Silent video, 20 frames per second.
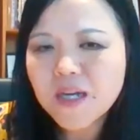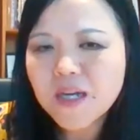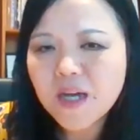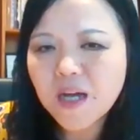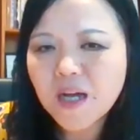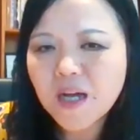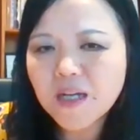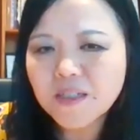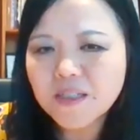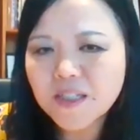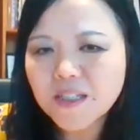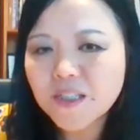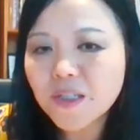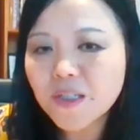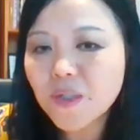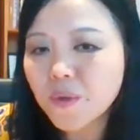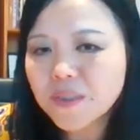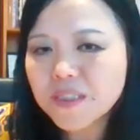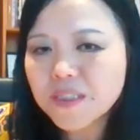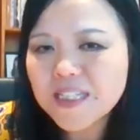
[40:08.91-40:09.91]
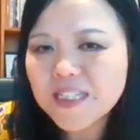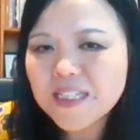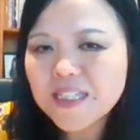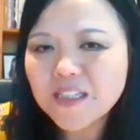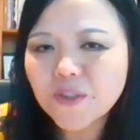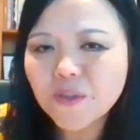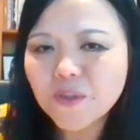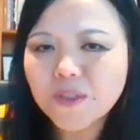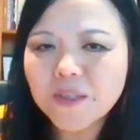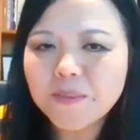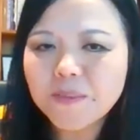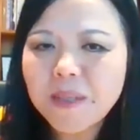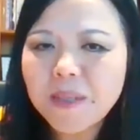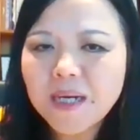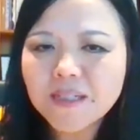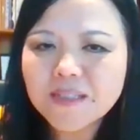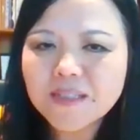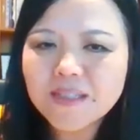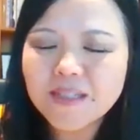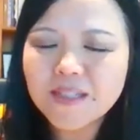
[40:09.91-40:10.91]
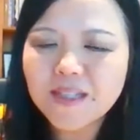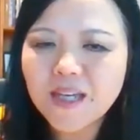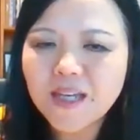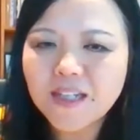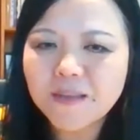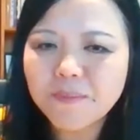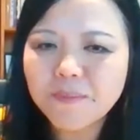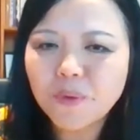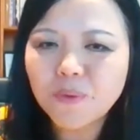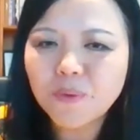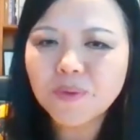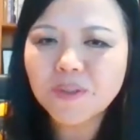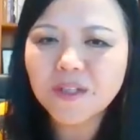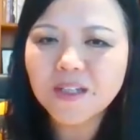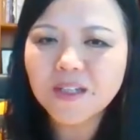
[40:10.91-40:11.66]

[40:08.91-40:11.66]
and it's not singular person anymore.